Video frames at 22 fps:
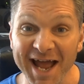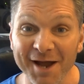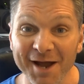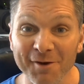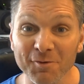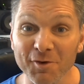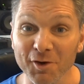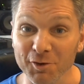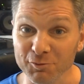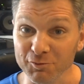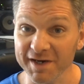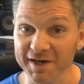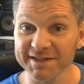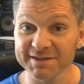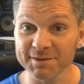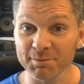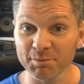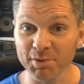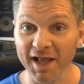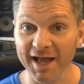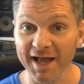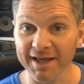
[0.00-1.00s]
out and ready
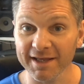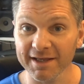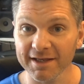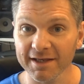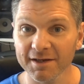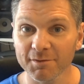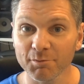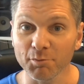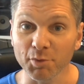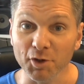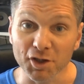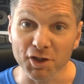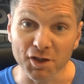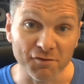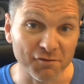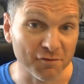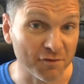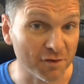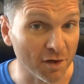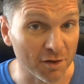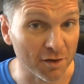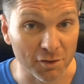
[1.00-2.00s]
to play, but
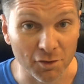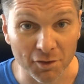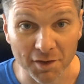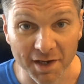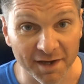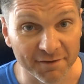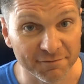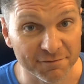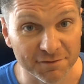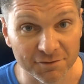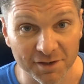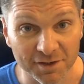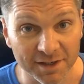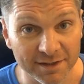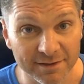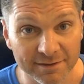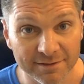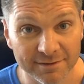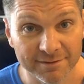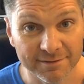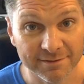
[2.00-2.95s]
you've got to look after it.